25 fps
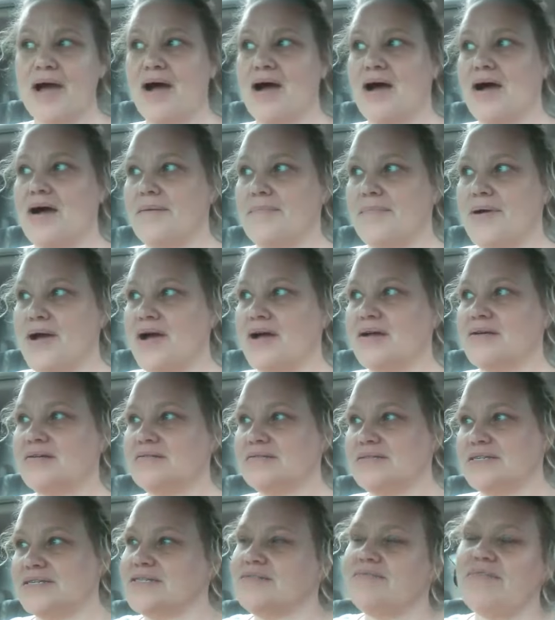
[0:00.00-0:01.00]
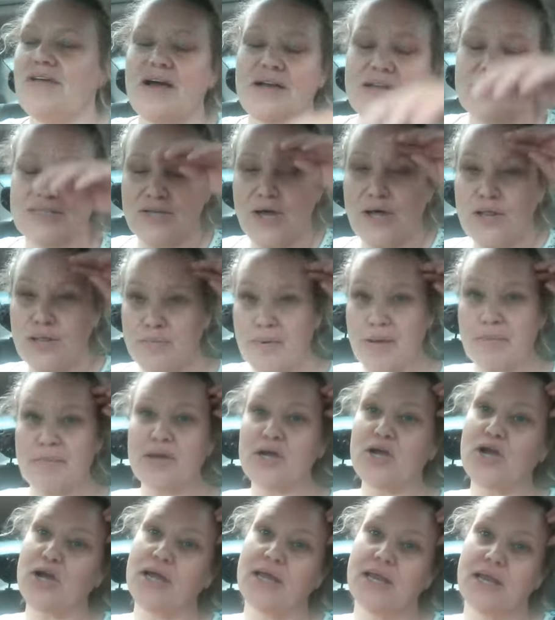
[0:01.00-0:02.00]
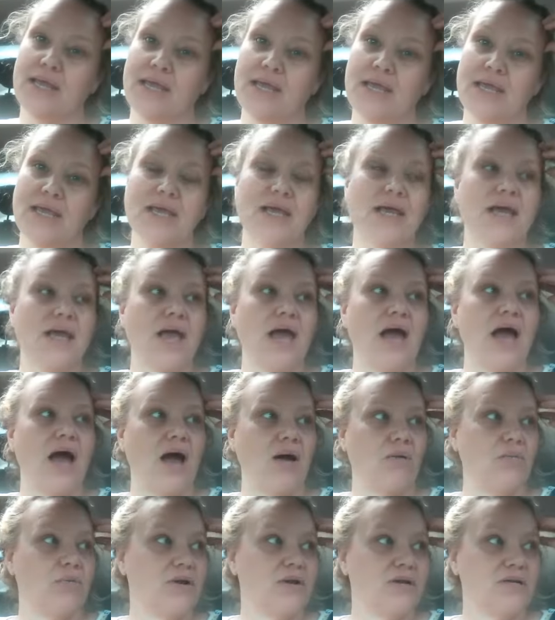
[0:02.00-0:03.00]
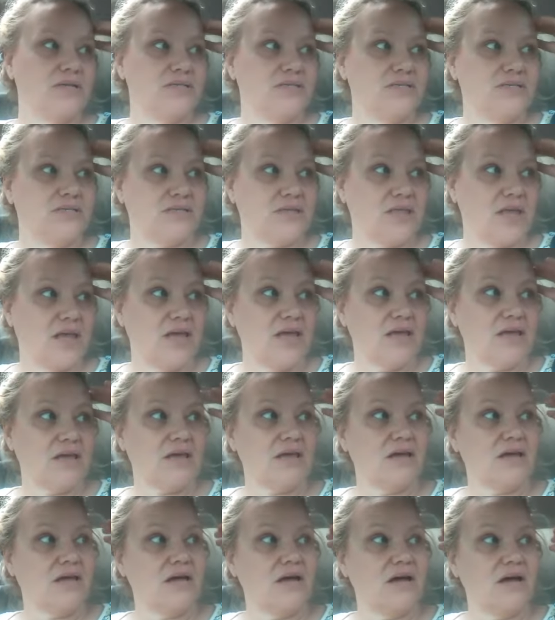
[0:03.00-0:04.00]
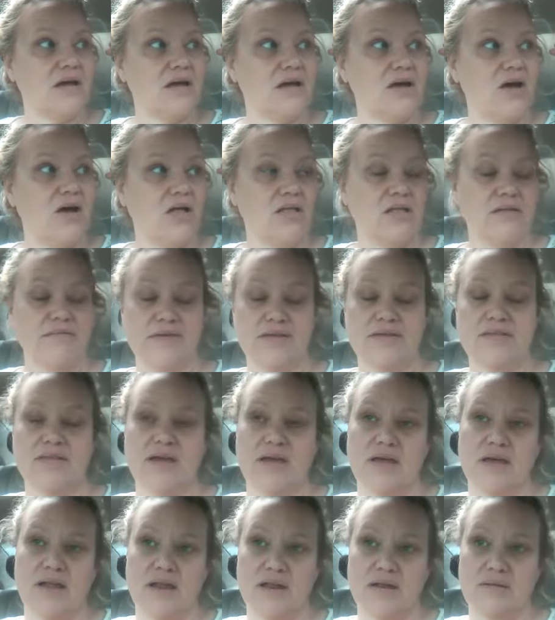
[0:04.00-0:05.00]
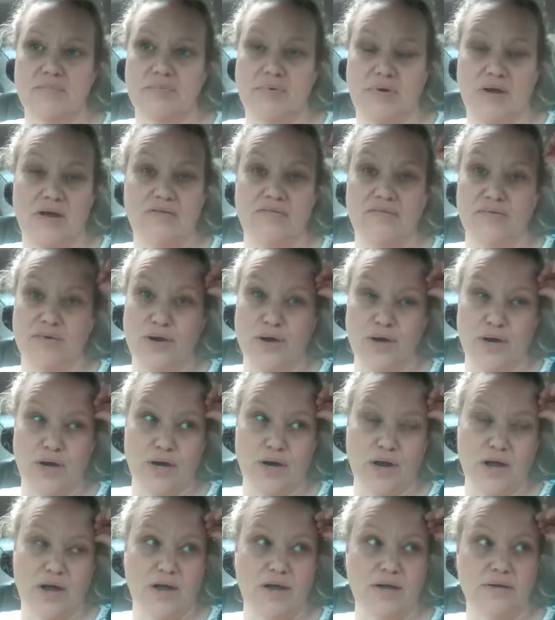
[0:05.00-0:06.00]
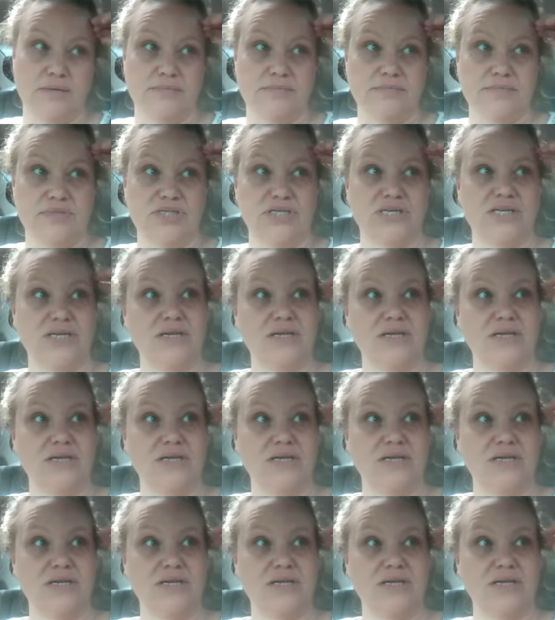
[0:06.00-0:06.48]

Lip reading: This vlog is all about my granny. I want to thank all of you that prayed for her. She